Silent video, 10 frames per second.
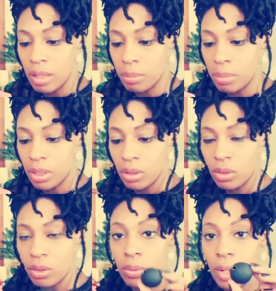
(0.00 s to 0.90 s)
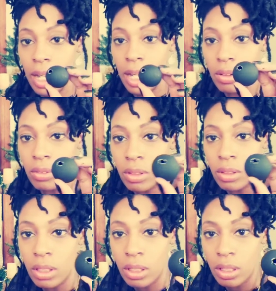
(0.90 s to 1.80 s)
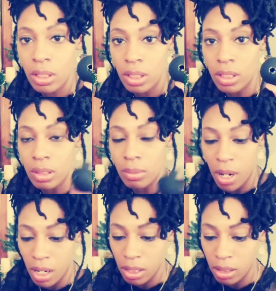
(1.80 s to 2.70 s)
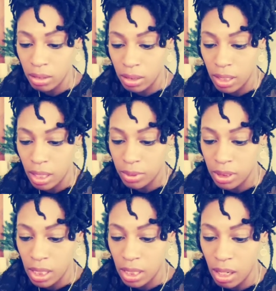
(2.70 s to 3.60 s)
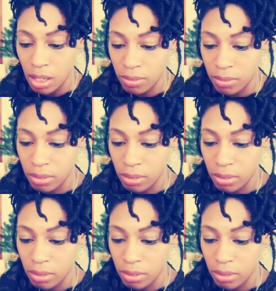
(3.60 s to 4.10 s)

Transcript: and put glue around the part that was cut off.